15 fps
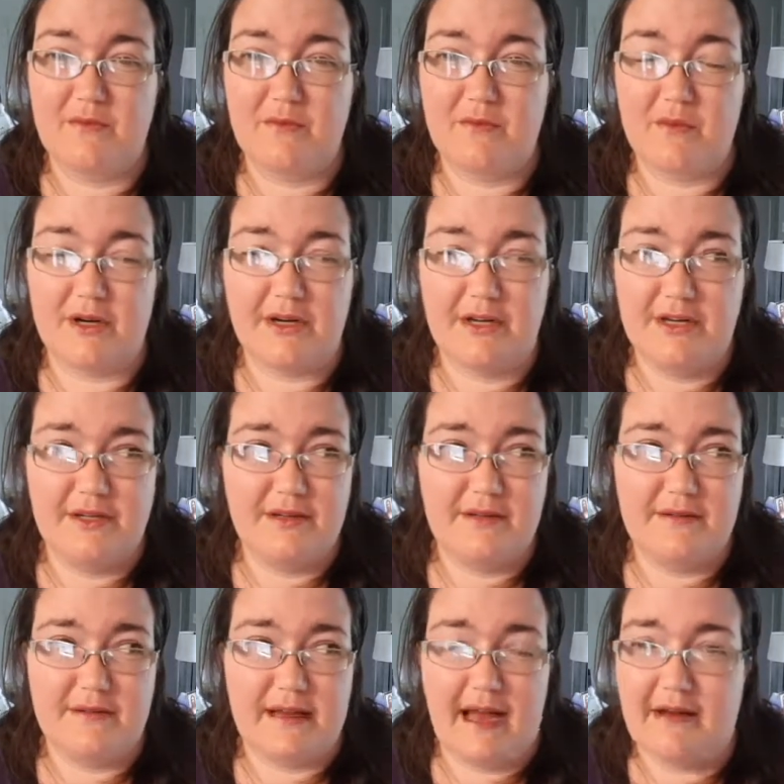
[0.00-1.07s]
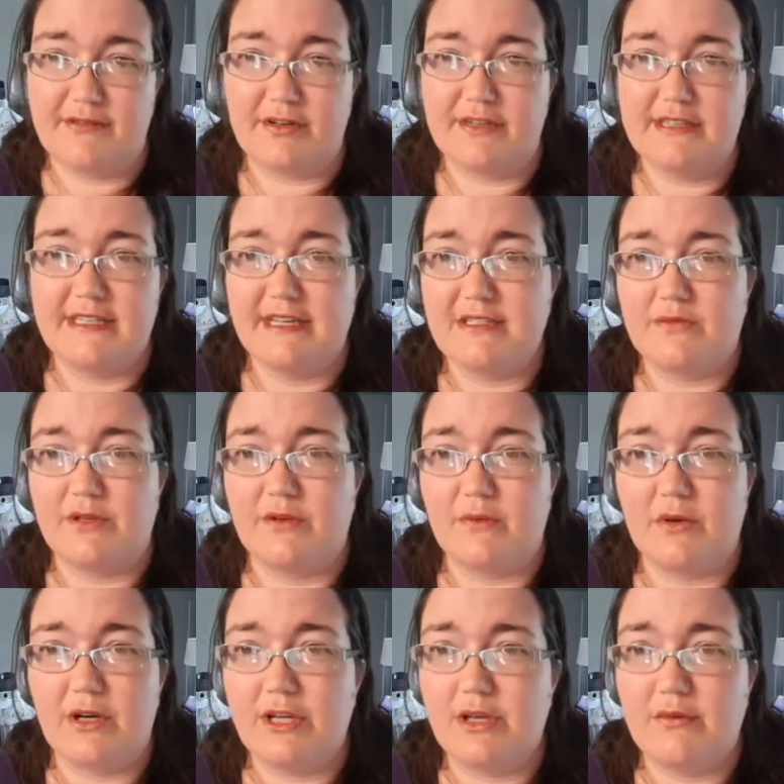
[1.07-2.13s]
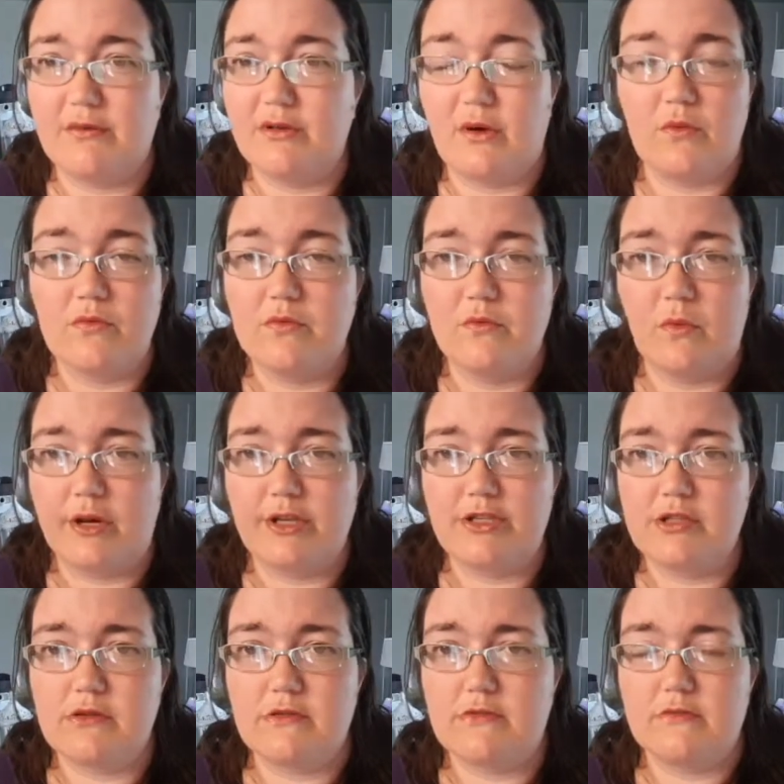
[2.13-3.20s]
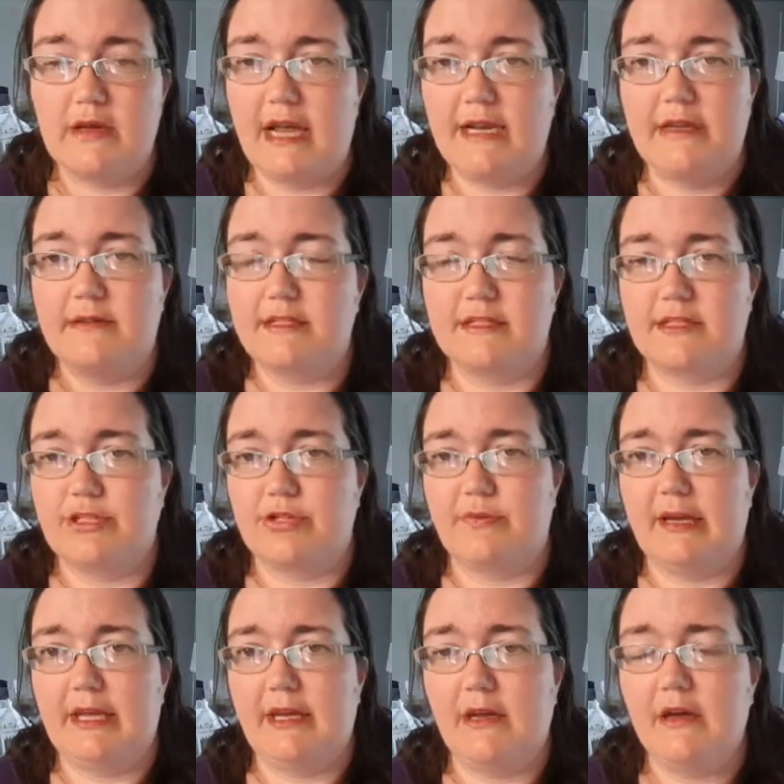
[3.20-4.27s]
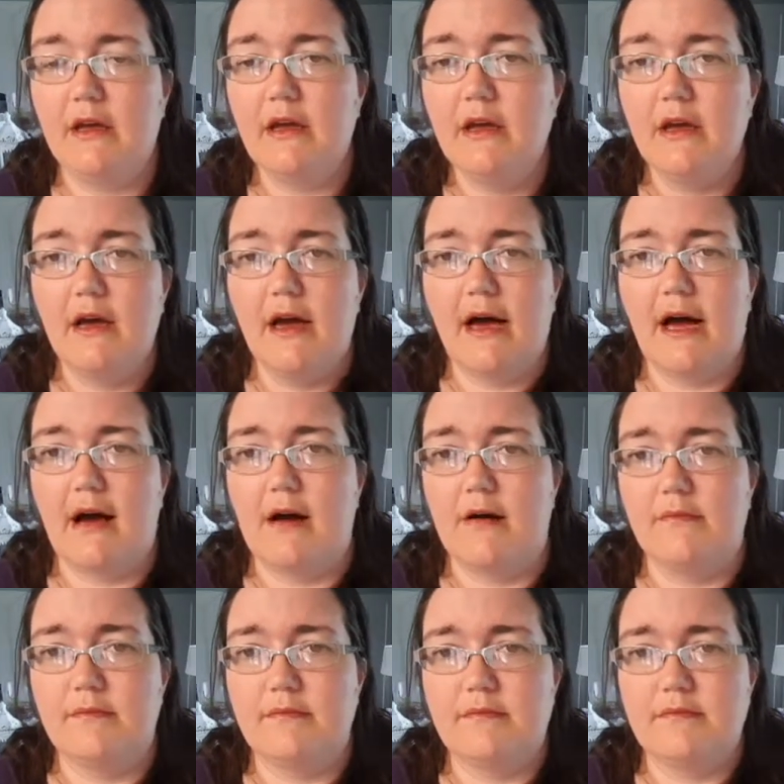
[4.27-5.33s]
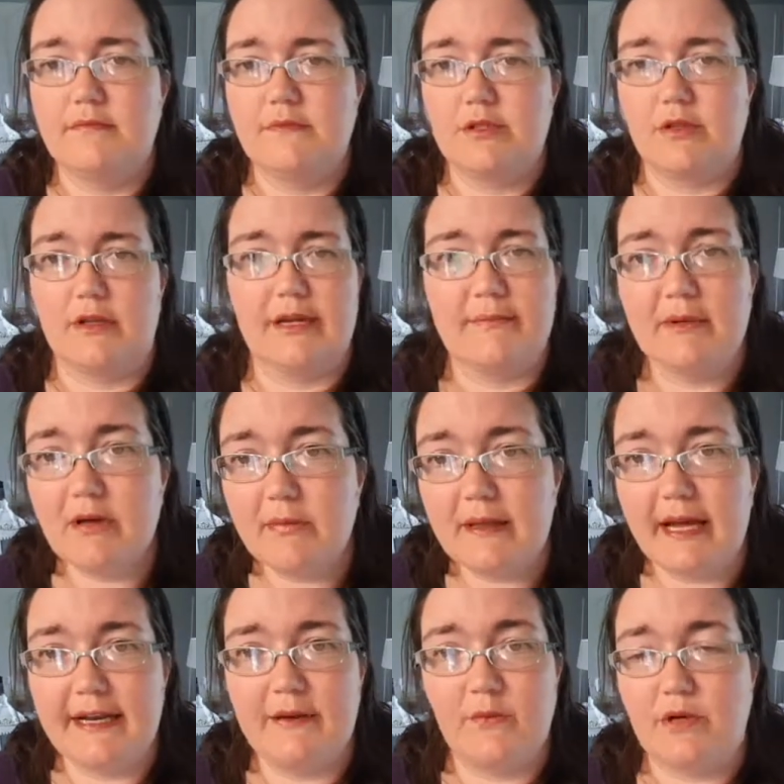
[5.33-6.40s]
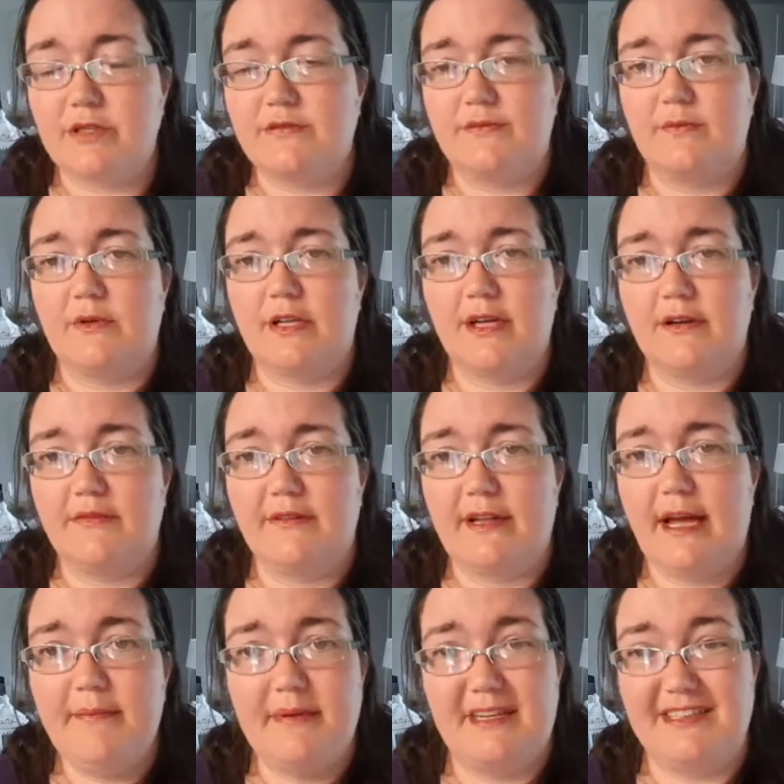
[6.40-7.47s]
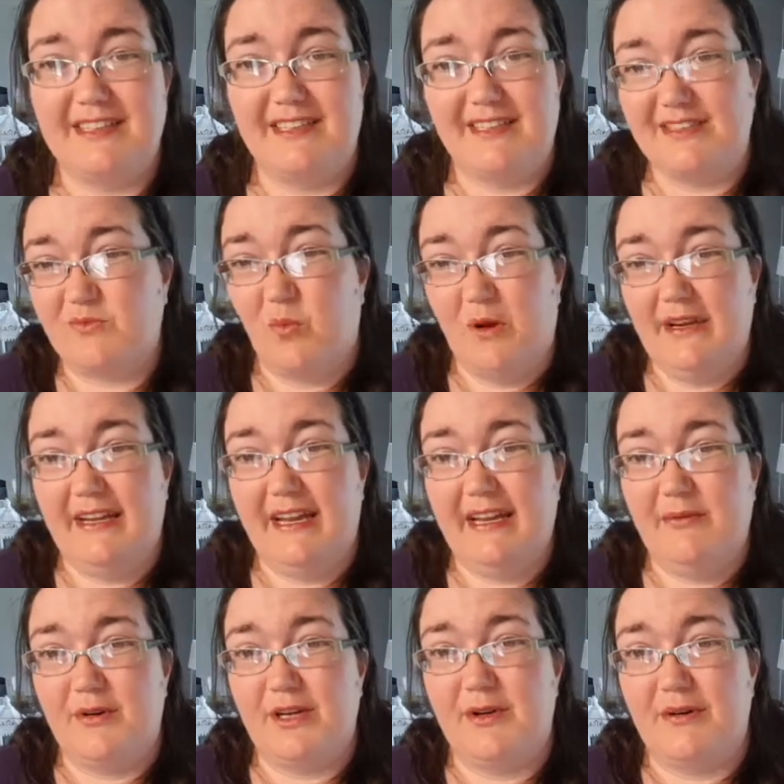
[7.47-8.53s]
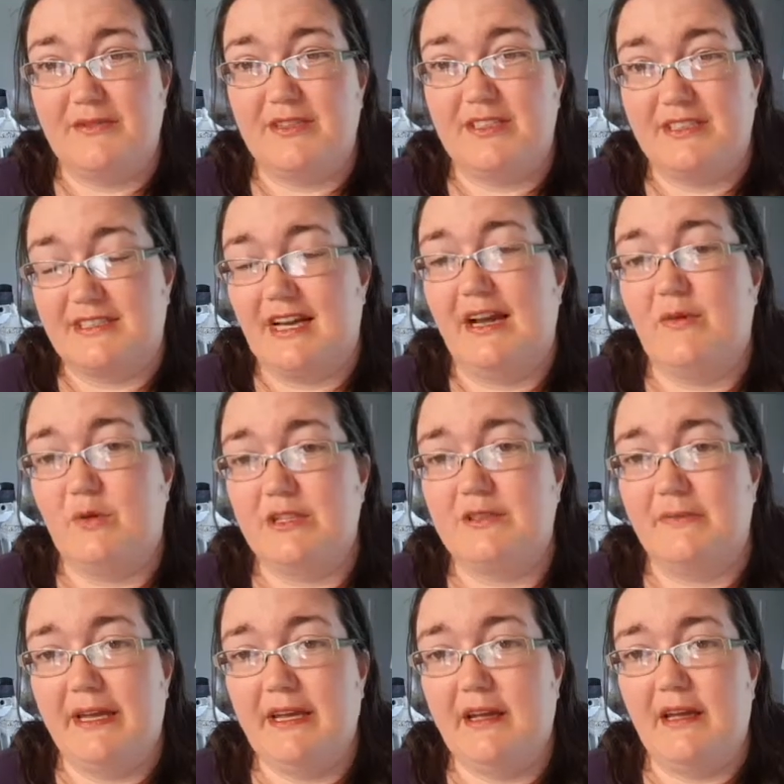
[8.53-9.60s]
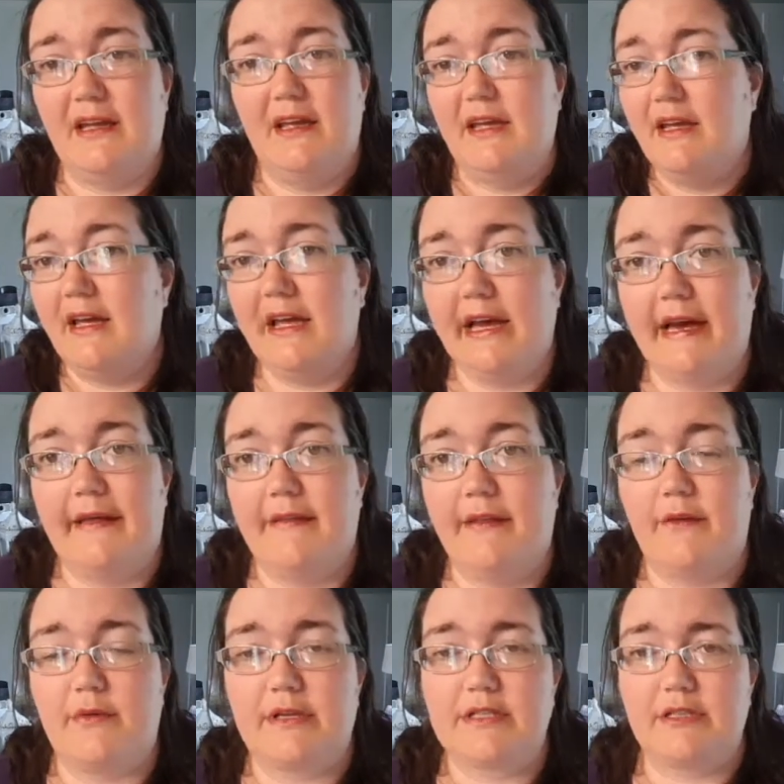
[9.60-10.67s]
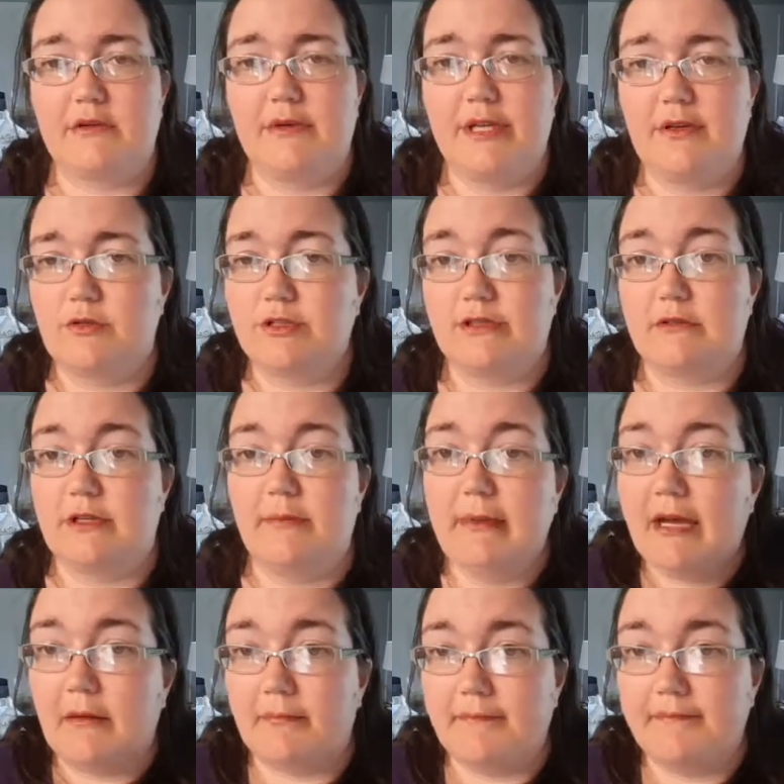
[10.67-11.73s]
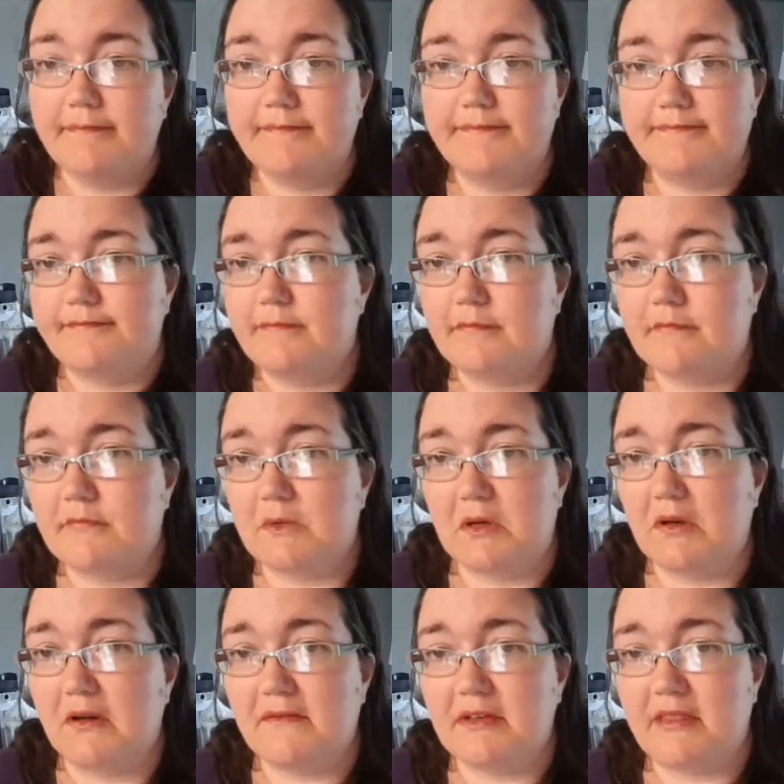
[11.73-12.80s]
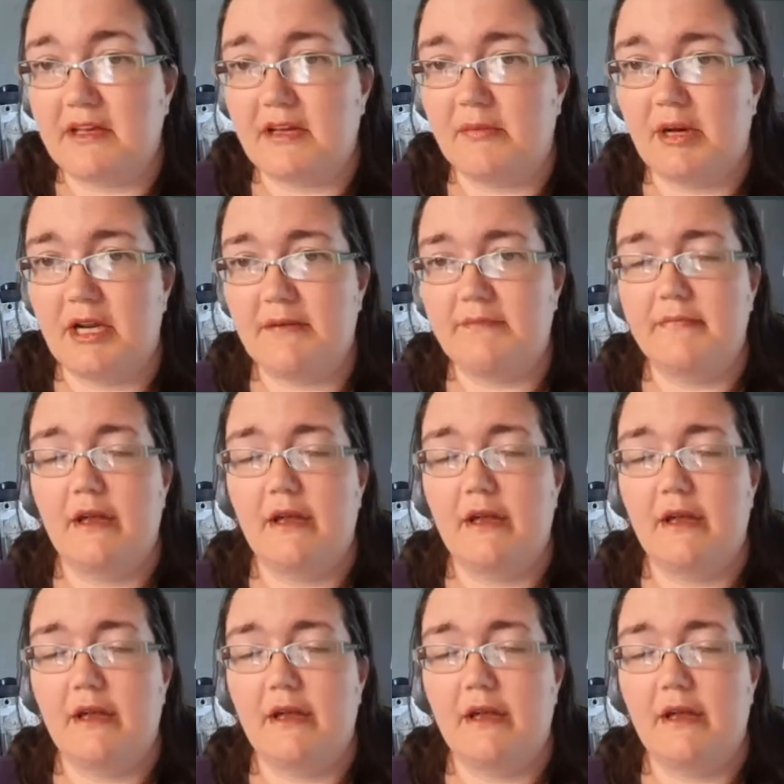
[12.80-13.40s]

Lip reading: where after a day's worth of work, you don't want to do any decision making. So like meal planning works really good for that, because then there's one day where you have to decide what to make, and then the rest of the week you just need to make them. You don't have to think about it.